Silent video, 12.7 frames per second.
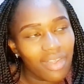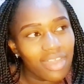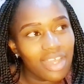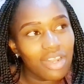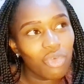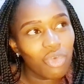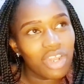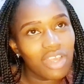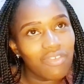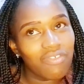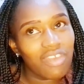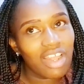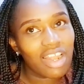that is when I
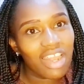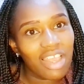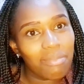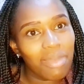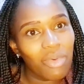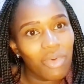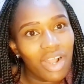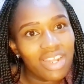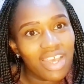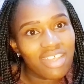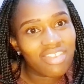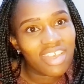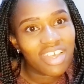felt like my world
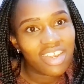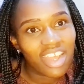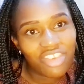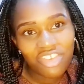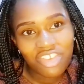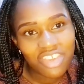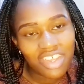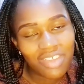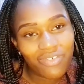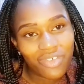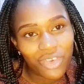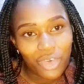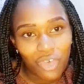has crashed in
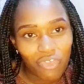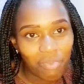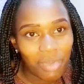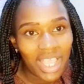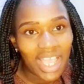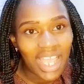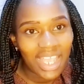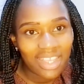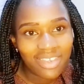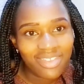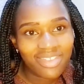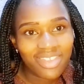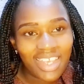front of my
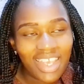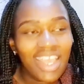eyes.